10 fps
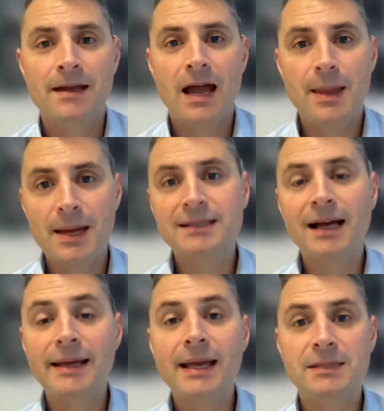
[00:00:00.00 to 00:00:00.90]
and that
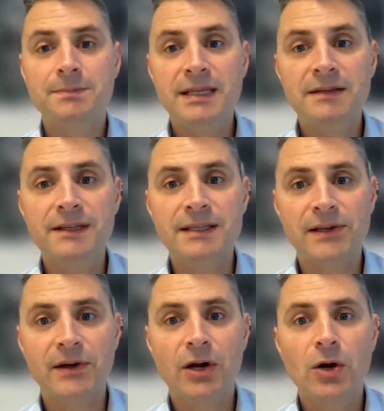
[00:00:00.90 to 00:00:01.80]
ISP
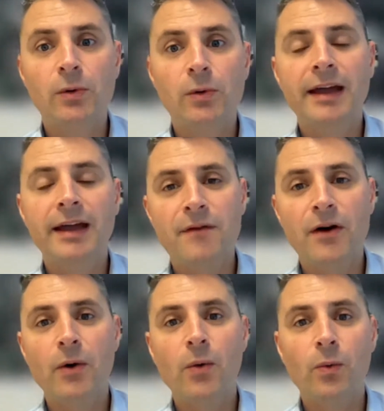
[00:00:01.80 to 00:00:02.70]
visa will
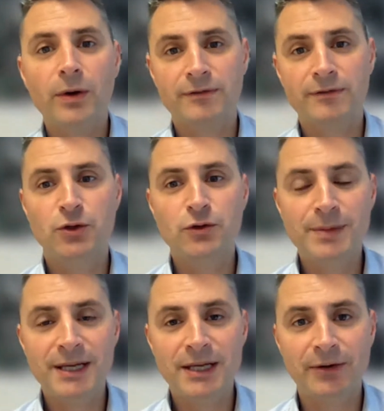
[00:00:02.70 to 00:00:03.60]
cover one of two
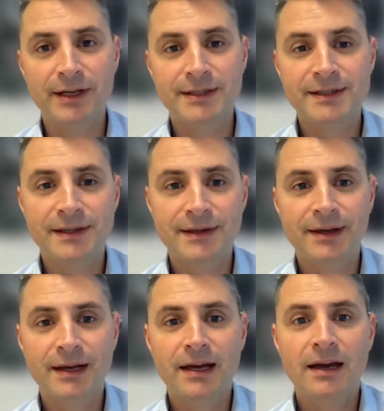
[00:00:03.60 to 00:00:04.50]
periods.
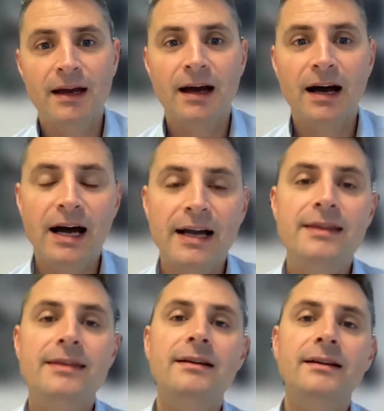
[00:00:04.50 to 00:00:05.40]

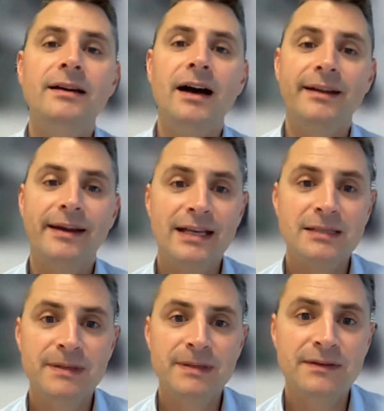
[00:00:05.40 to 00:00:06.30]
Either an
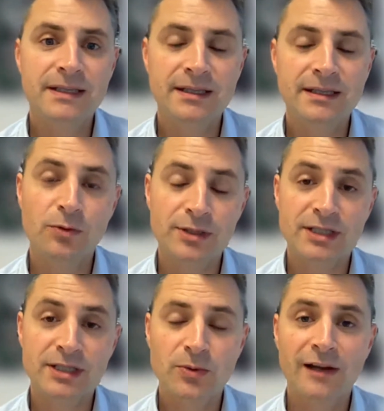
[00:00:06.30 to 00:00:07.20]
ISP visa which is
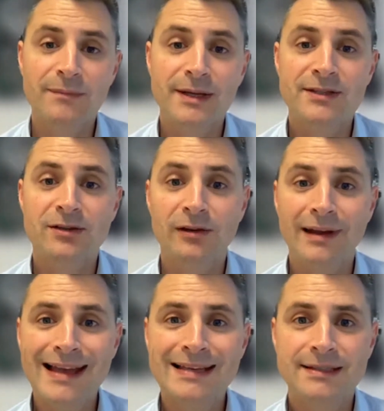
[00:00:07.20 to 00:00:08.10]
12 months or
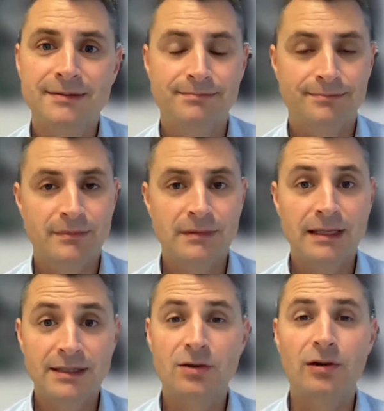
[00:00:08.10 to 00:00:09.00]
less,
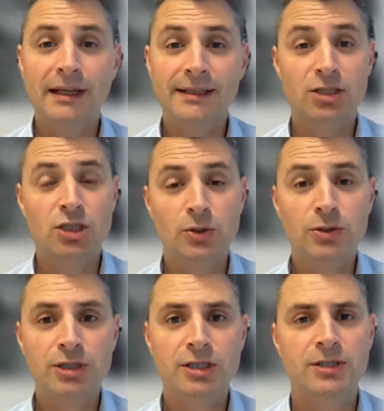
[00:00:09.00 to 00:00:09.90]
let's call that a
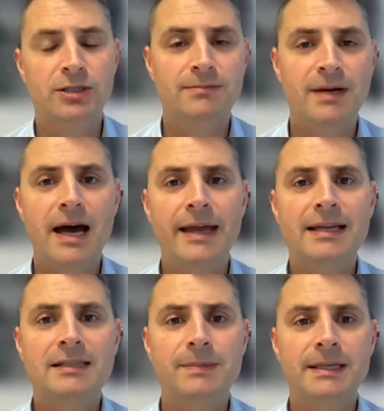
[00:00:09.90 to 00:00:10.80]
short-term
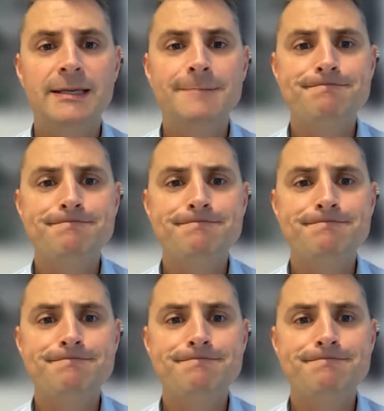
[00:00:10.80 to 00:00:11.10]
ISP,